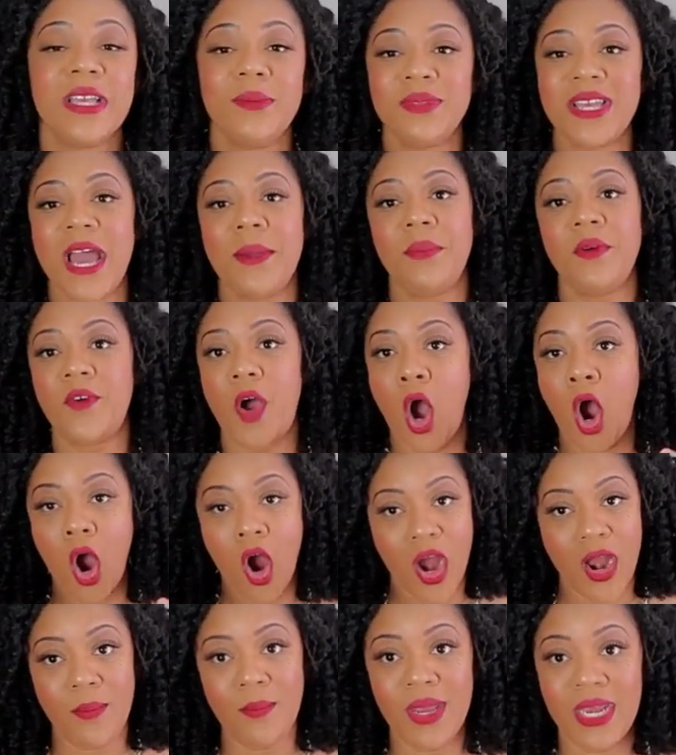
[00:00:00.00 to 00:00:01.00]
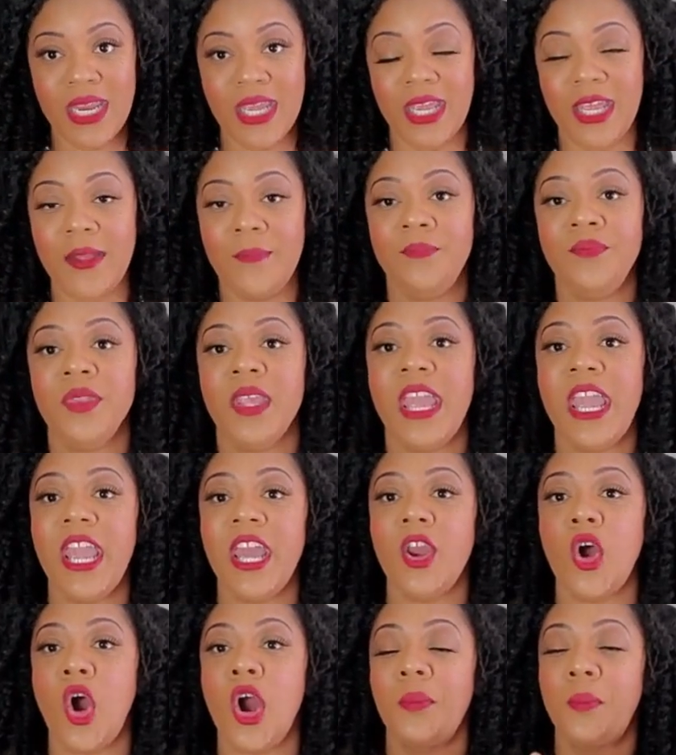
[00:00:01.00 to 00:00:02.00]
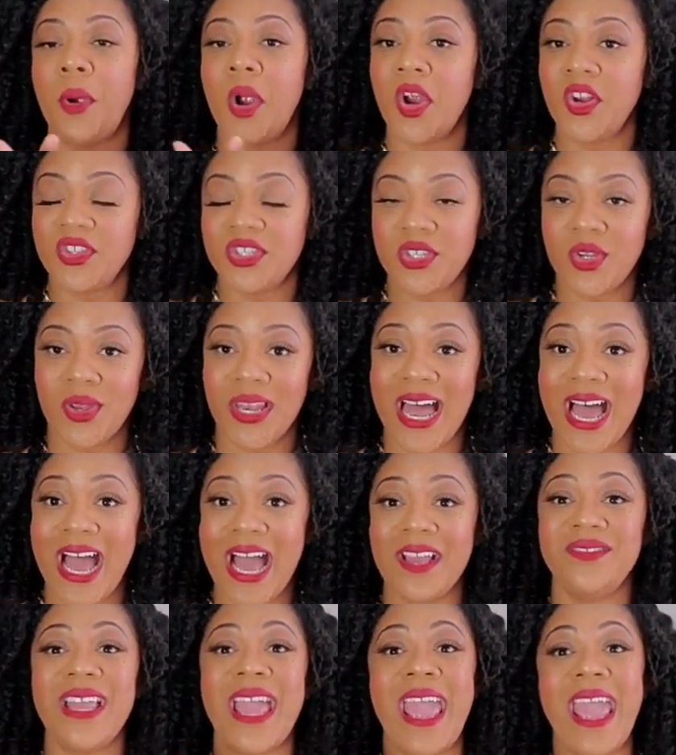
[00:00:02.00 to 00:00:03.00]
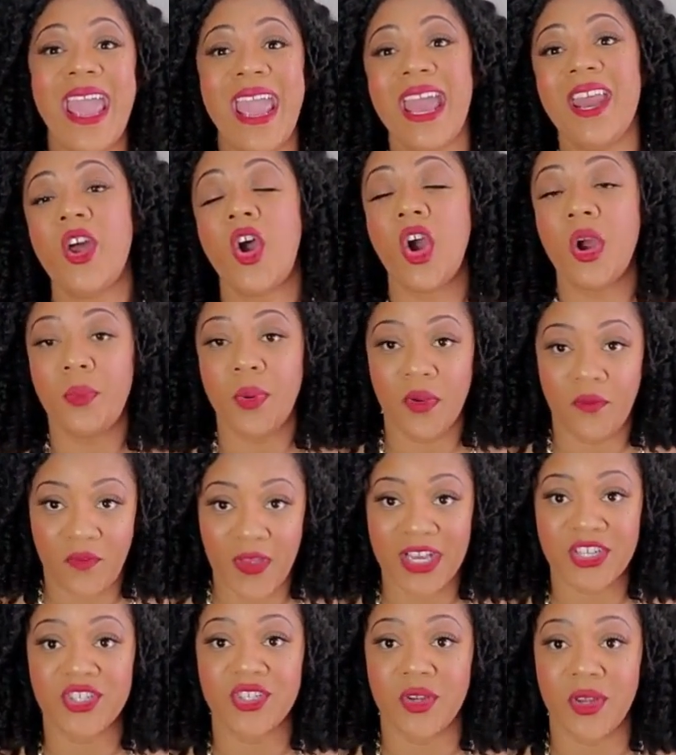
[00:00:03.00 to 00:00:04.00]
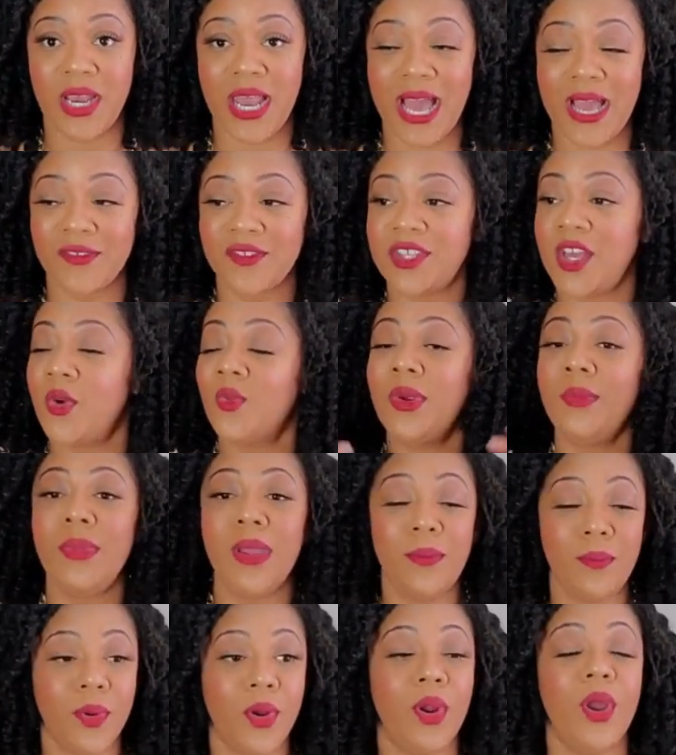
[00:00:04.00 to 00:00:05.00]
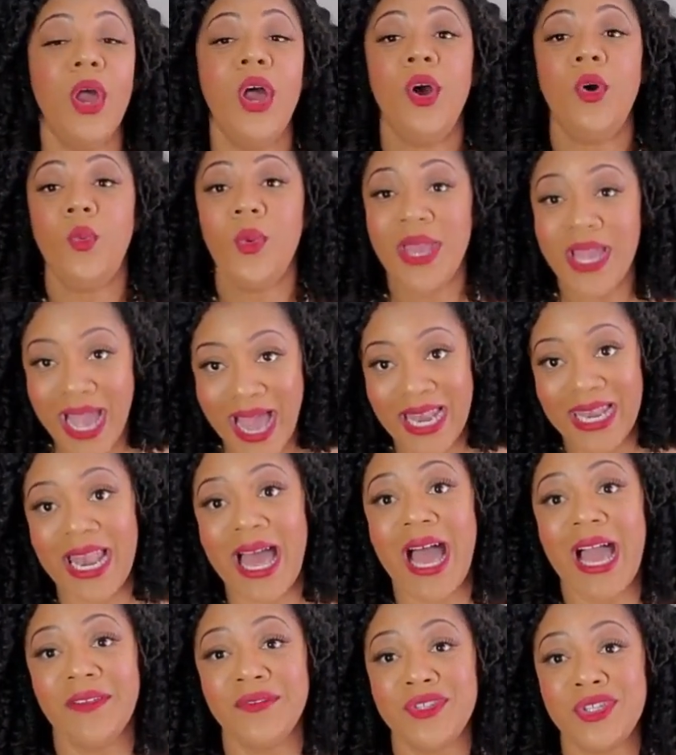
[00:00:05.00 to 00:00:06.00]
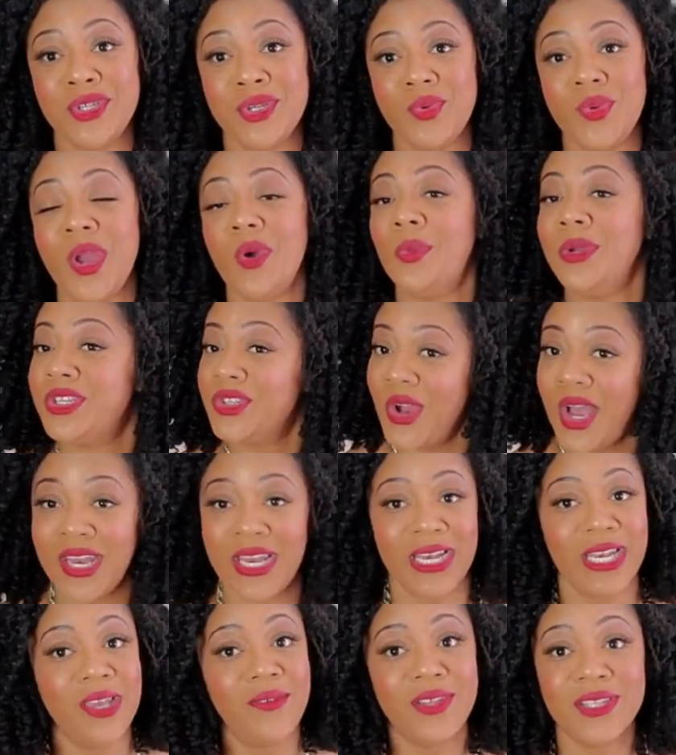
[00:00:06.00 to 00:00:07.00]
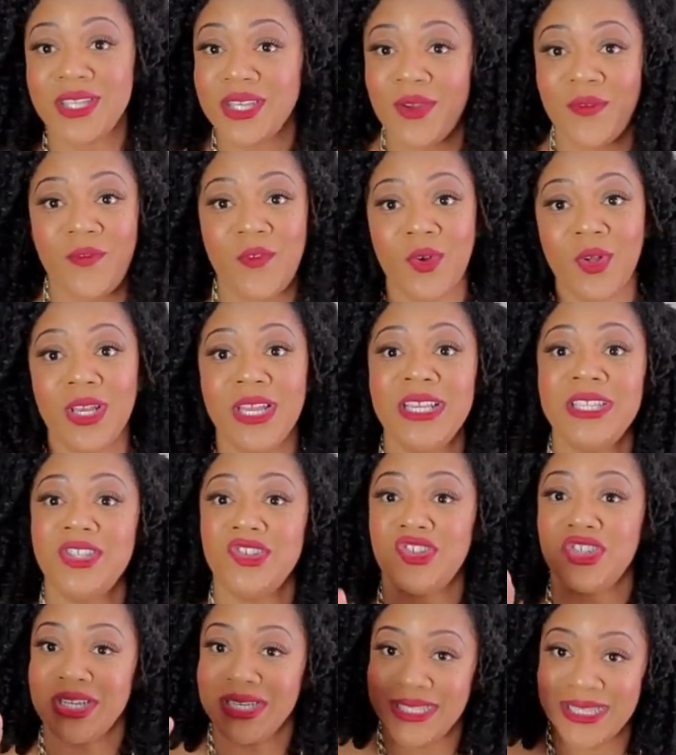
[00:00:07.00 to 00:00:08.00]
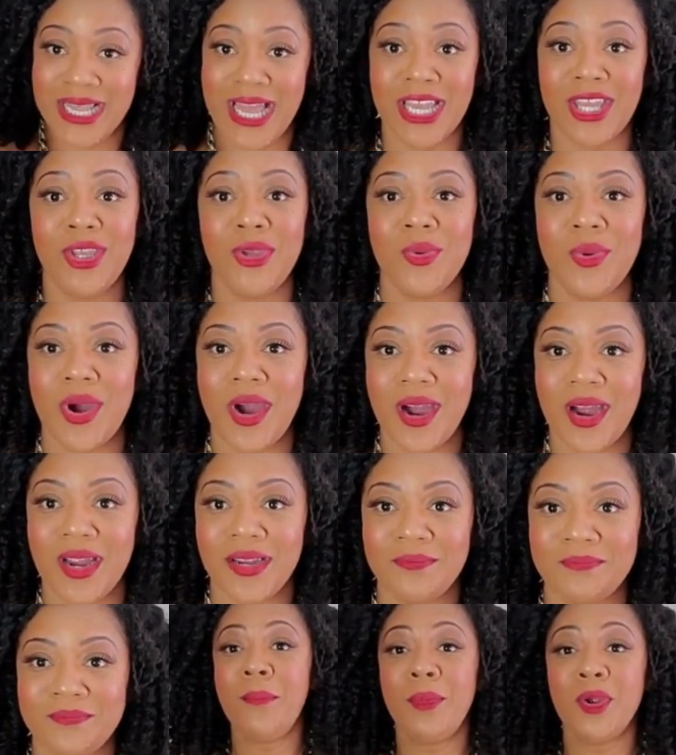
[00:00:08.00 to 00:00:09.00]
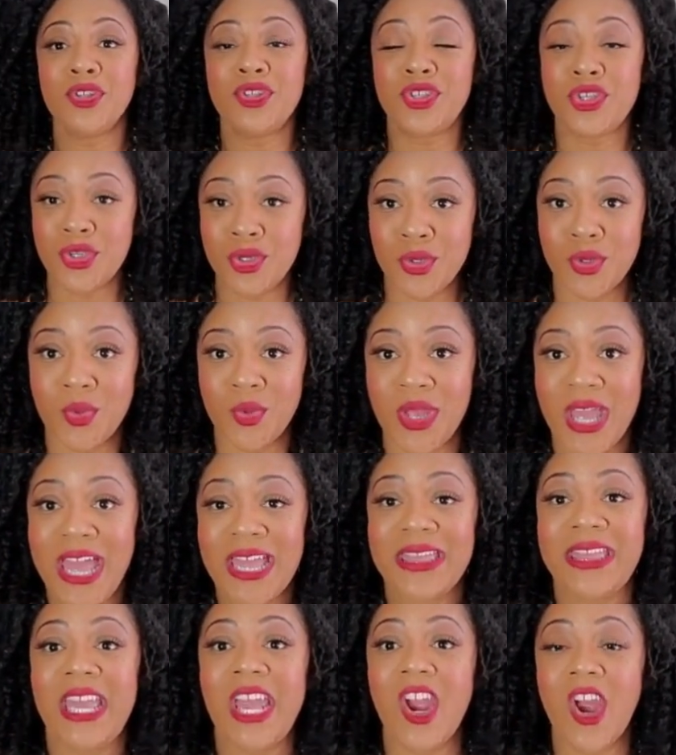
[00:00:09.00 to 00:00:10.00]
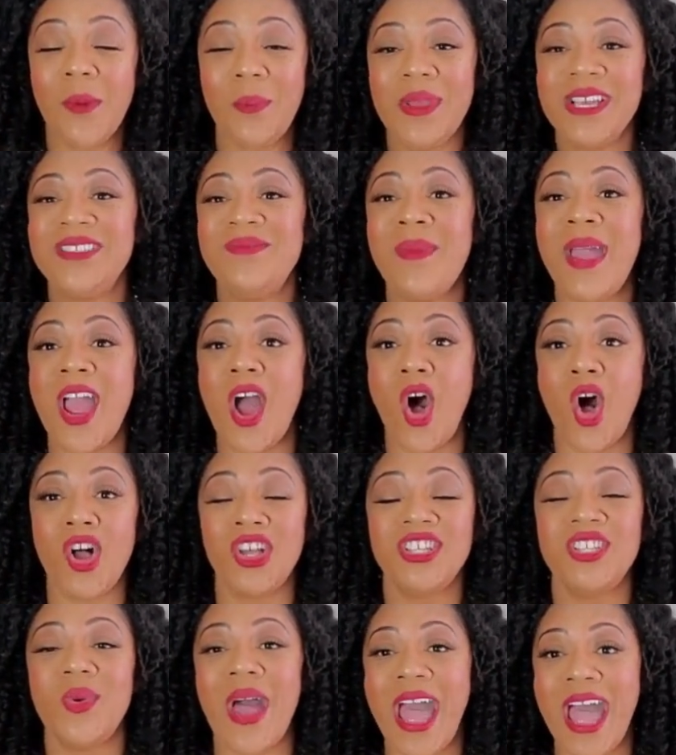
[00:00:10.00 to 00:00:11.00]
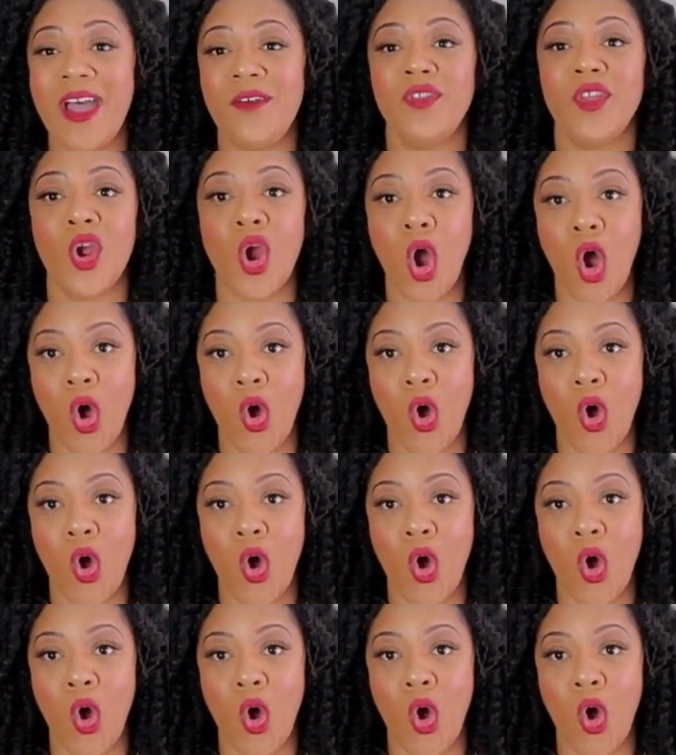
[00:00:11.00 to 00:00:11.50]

some type of harmony in our personal lives and our professional lives. So remember, we got lives too, and we trying to live it to the fullest, just like you are. Number two, therapists may also have their